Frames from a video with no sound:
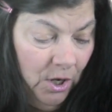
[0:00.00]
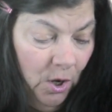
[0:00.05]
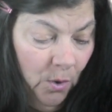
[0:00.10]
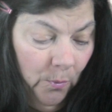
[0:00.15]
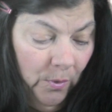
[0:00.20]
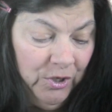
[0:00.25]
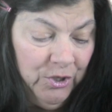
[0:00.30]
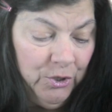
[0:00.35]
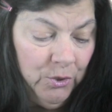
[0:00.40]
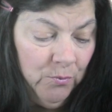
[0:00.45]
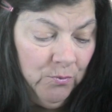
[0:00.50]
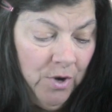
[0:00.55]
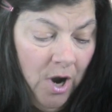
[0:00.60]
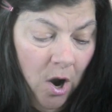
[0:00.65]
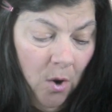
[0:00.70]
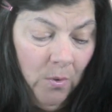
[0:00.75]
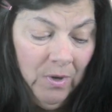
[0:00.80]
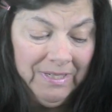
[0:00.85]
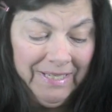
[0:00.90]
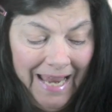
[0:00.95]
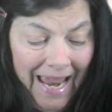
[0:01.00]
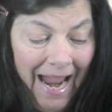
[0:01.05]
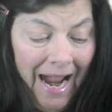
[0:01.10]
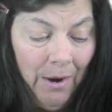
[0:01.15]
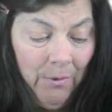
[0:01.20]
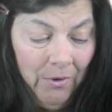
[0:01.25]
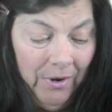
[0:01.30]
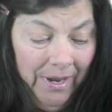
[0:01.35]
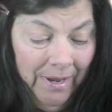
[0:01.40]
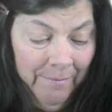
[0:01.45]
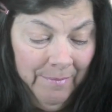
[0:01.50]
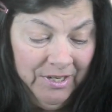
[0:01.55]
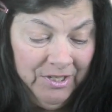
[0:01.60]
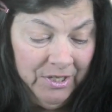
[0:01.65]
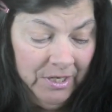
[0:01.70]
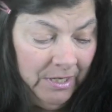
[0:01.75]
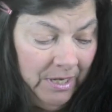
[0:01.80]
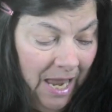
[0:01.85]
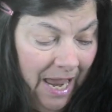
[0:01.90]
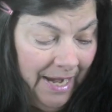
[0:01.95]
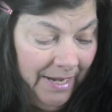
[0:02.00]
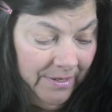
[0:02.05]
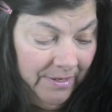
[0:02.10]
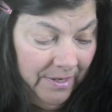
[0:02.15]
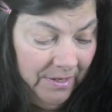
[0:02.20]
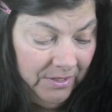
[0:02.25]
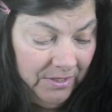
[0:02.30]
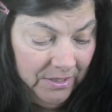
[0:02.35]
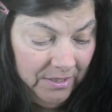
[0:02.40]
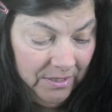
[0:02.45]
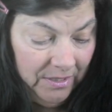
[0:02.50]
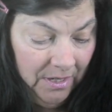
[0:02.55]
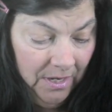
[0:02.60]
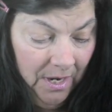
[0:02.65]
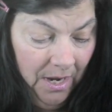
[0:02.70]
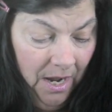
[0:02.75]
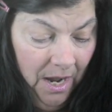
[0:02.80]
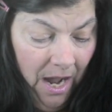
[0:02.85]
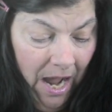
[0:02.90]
which you know is our image and likeness.